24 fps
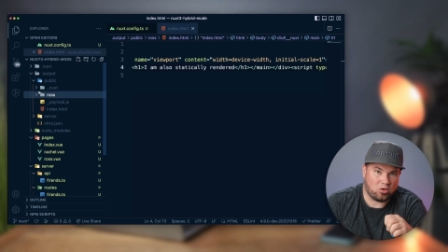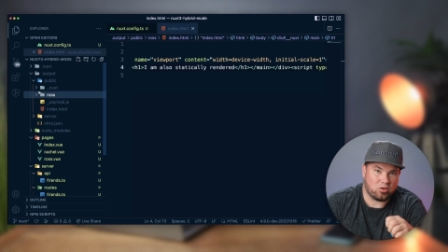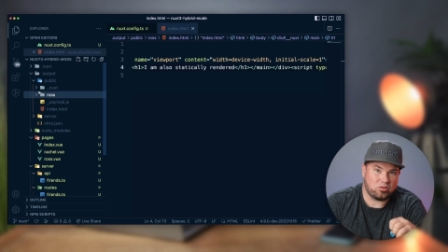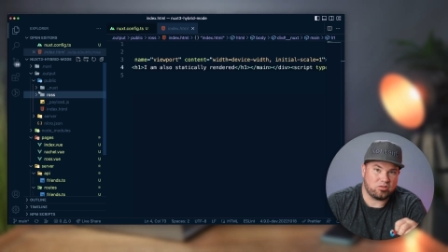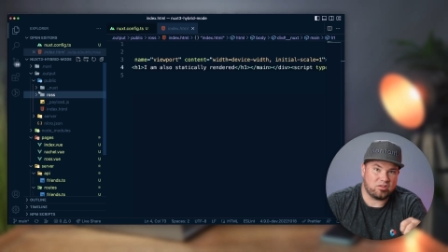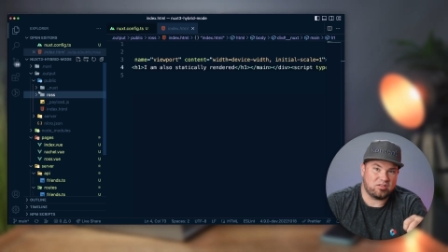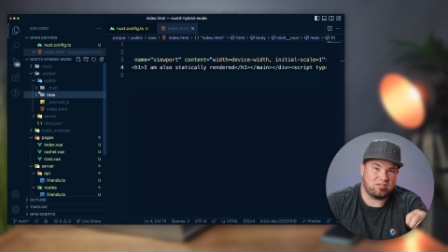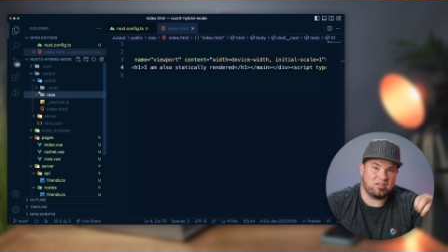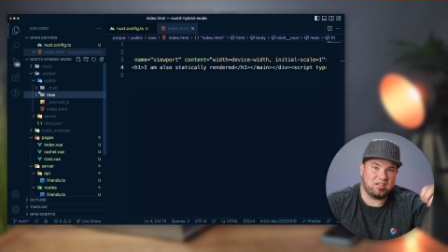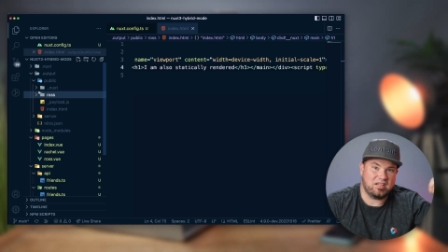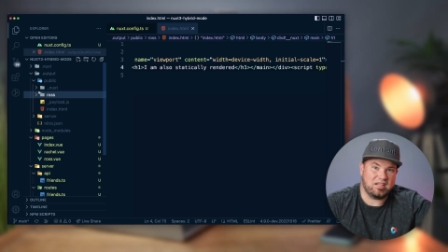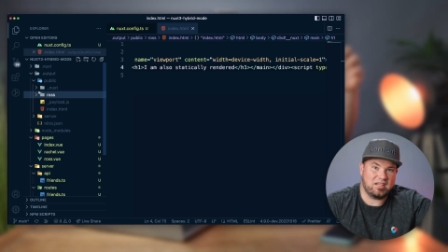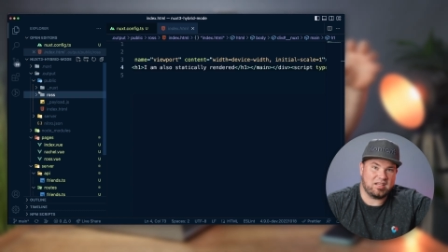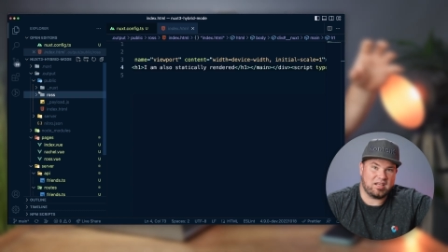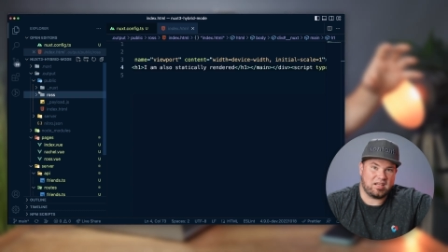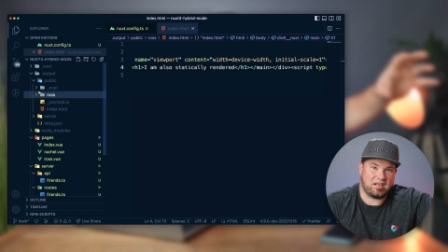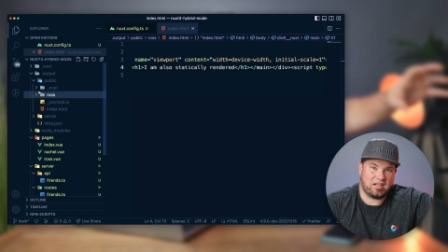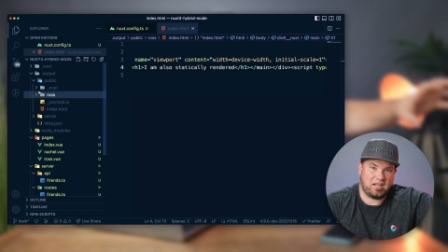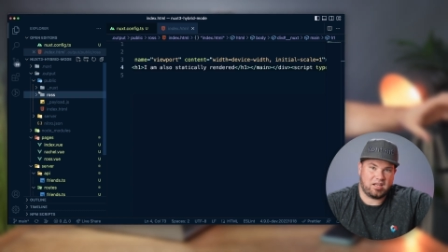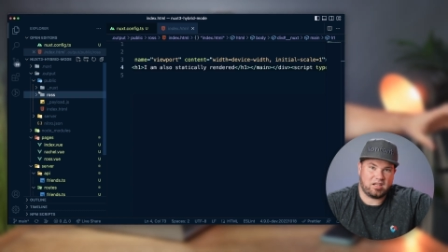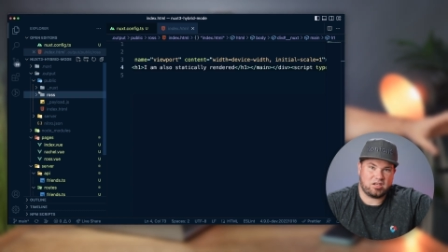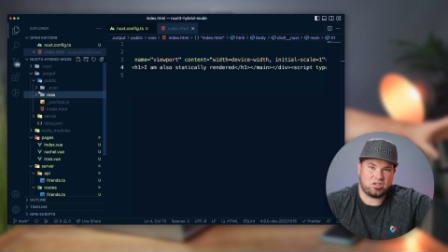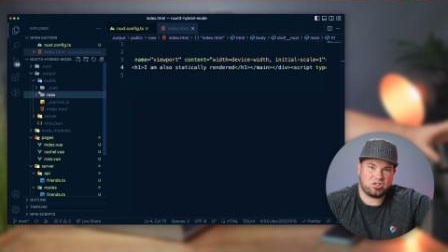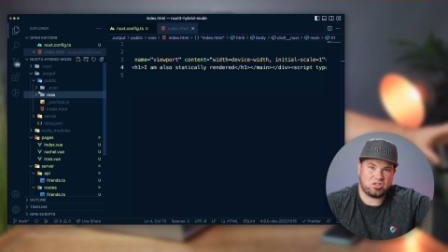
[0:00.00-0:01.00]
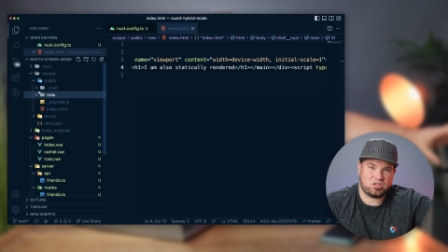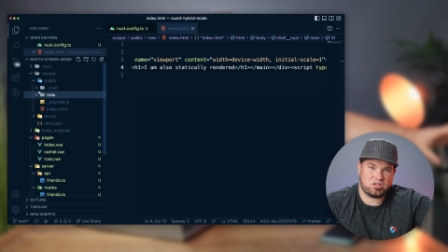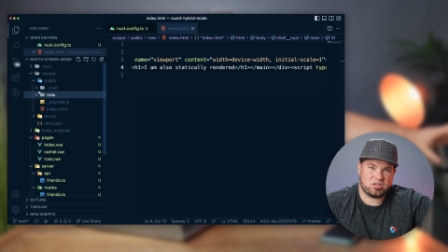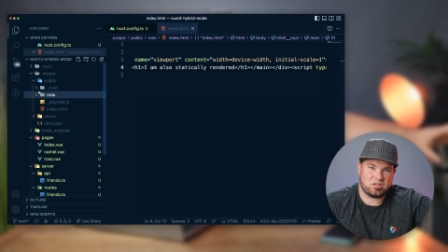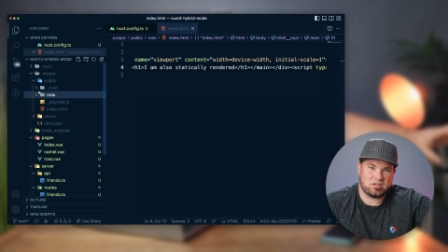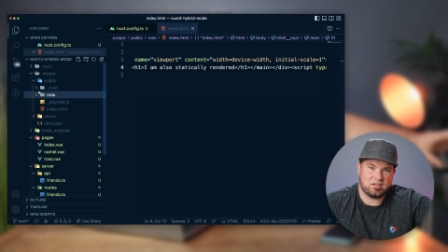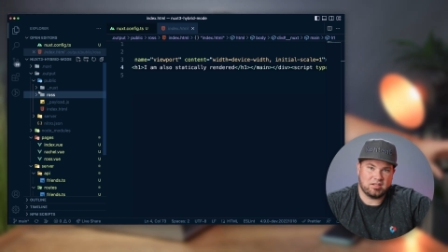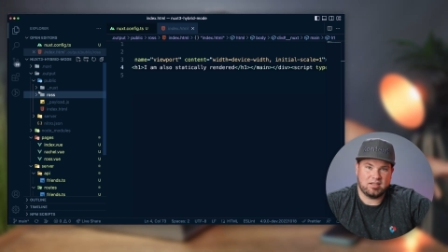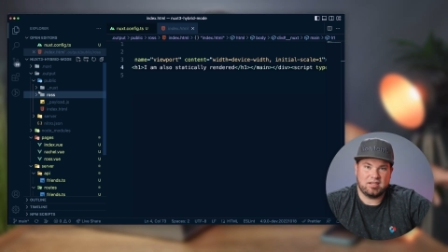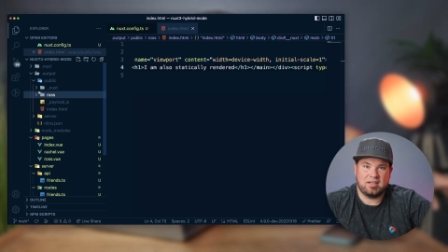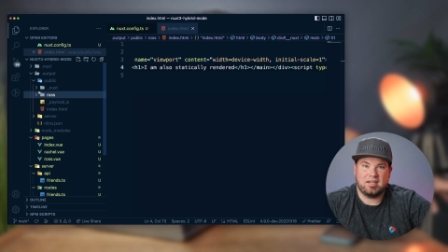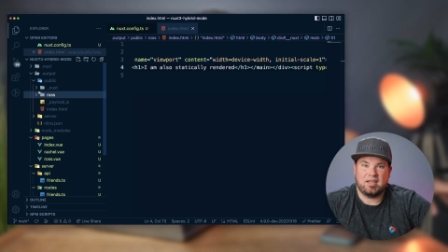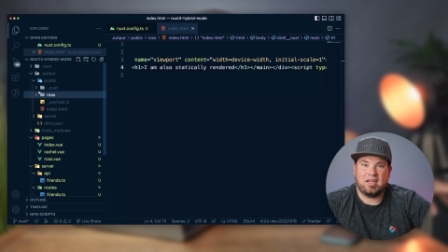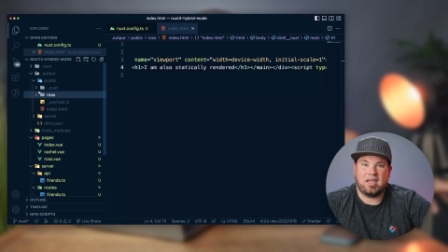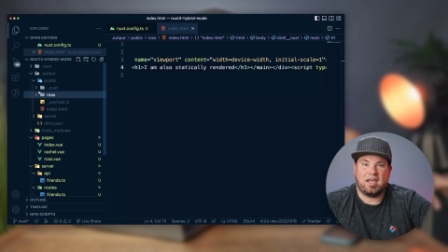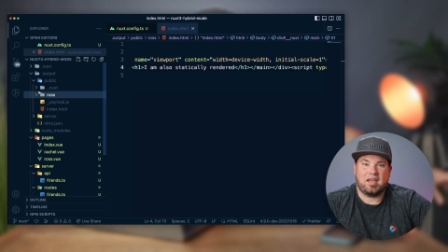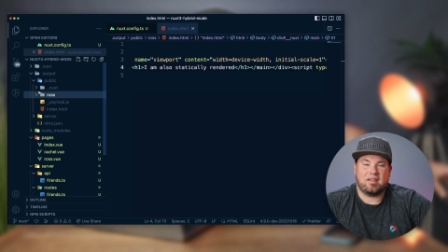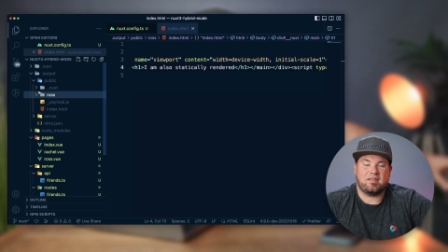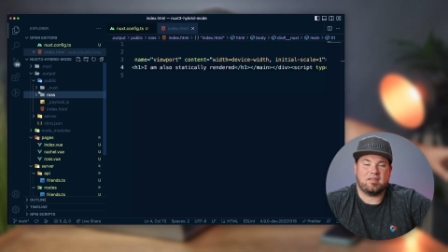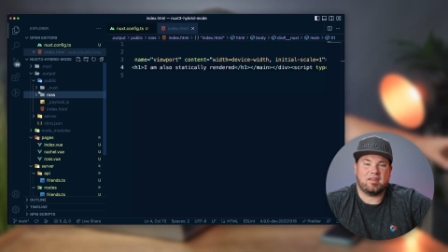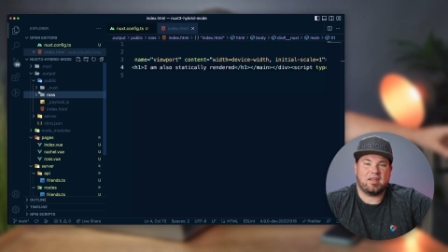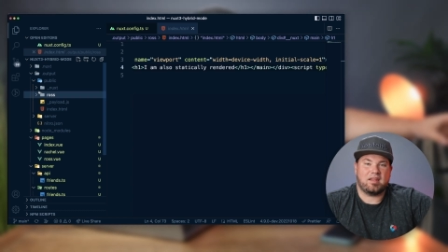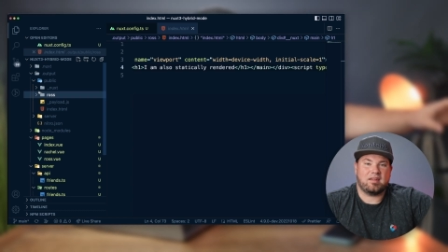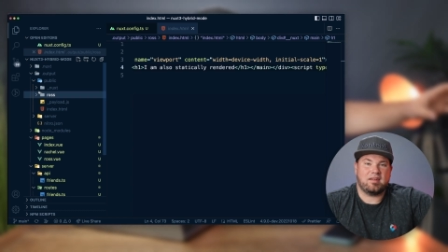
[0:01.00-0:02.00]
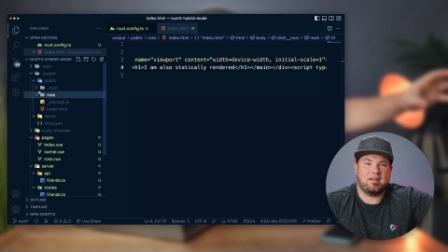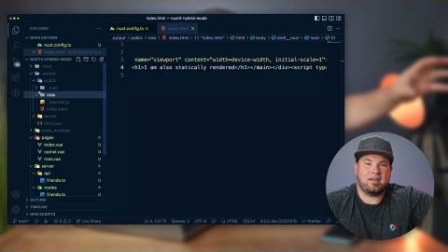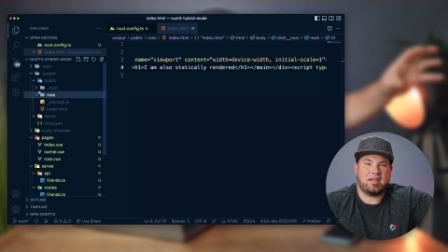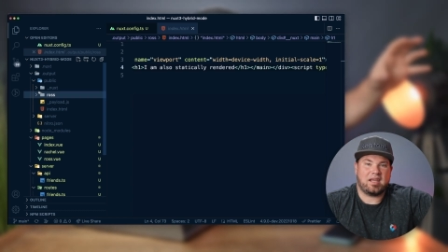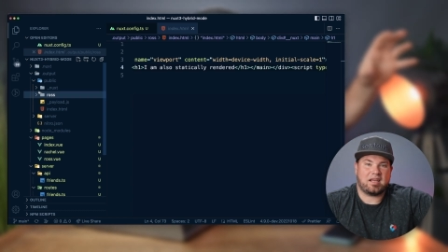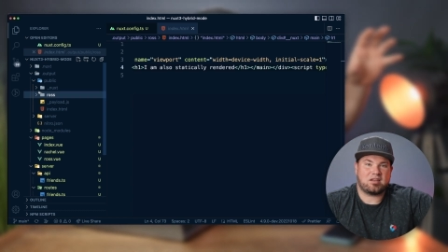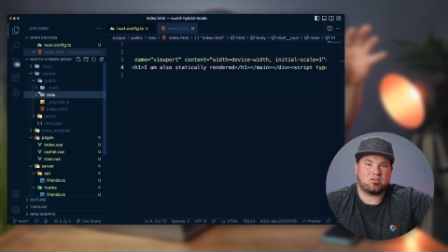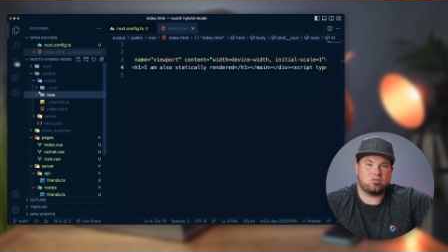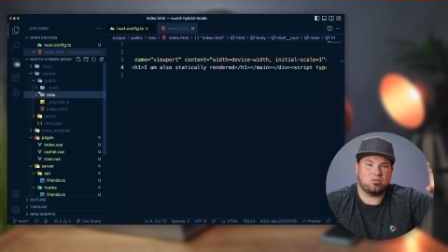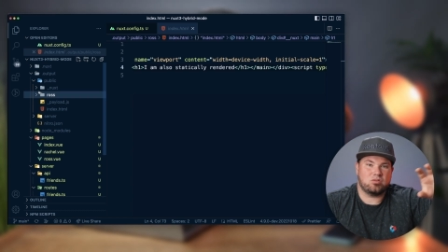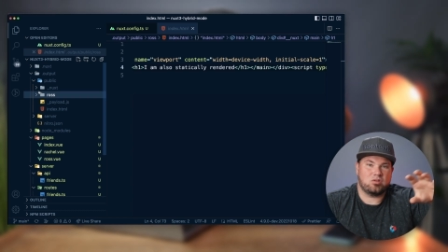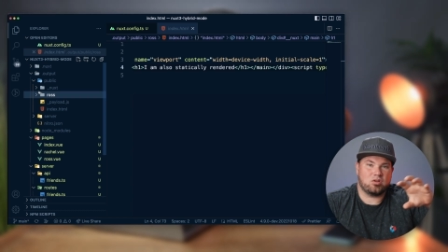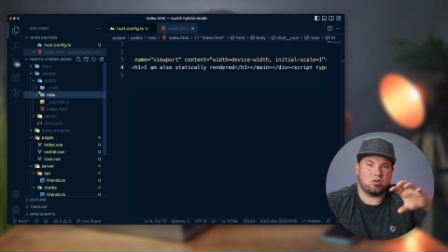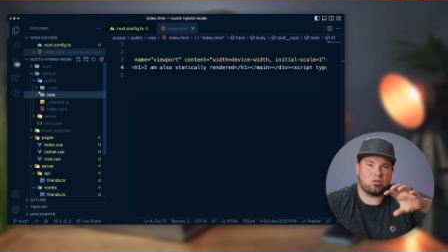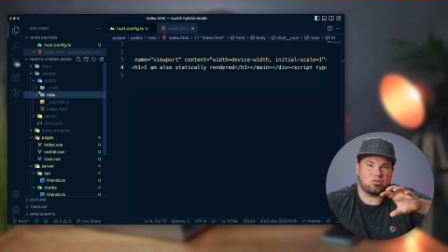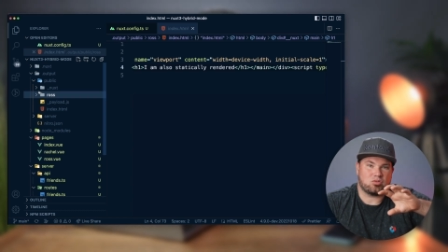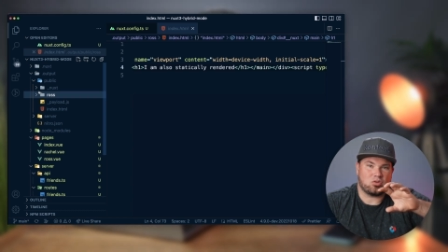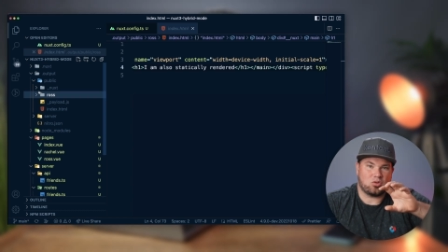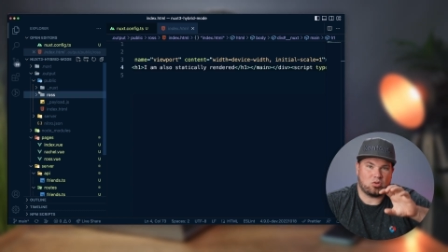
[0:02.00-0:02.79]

on the CDN edge and then next to those